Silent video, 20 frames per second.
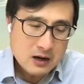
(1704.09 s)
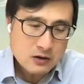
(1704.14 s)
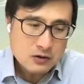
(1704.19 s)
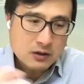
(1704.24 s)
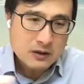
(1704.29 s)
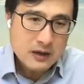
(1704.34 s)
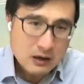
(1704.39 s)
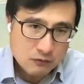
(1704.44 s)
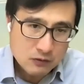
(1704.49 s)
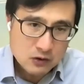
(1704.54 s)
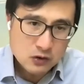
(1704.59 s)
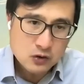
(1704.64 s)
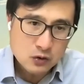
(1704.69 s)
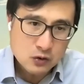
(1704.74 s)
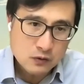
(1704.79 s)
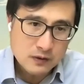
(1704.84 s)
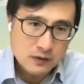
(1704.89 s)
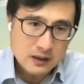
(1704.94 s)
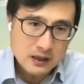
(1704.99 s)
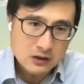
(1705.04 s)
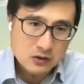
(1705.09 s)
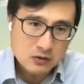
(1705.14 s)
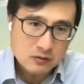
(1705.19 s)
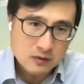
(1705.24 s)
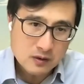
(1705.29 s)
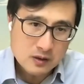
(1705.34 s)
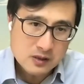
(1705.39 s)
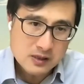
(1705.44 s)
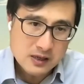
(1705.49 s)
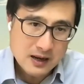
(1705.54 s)
How can I rejuvenate
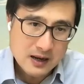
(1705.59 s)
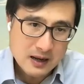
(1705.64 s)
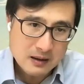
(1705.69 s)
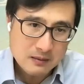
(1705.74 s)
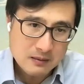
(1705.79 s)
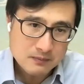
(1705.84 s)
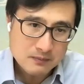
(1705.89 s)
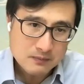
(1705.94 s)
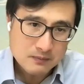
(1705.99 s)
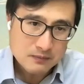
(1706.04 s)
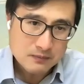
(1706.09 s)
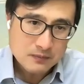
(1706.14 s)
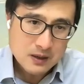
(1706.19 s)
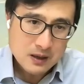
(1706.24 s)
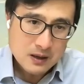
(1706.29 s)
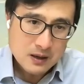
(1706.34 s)
during this time?